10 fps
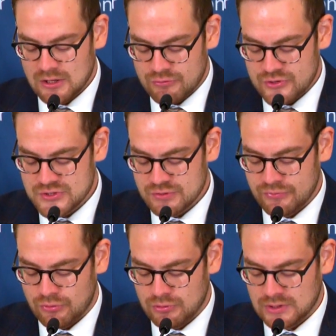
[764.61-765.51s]
First
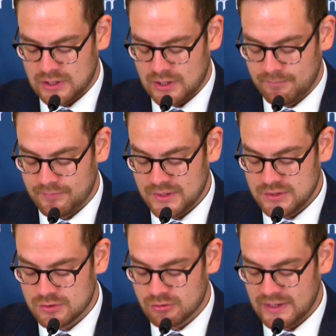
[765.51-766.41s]
of all,
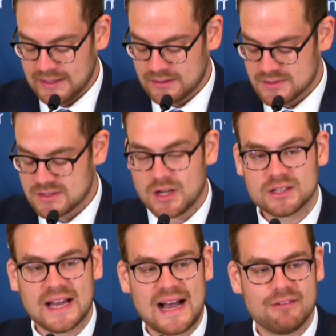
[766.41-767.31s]
Ukraine does
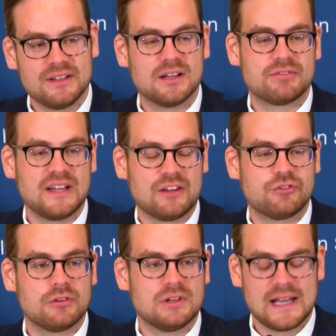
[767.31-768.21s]
not have enough
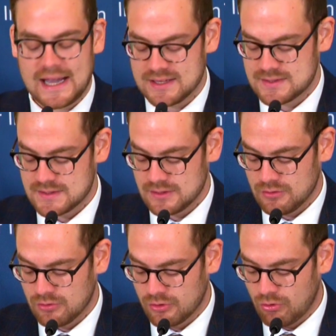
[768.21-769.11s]
natural gas
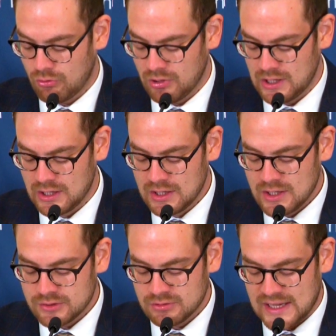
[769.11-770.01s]
or oil
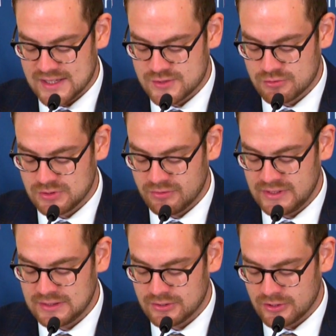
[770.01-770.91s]
to last through the
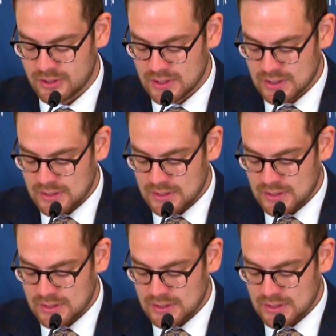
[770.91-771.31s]
winter,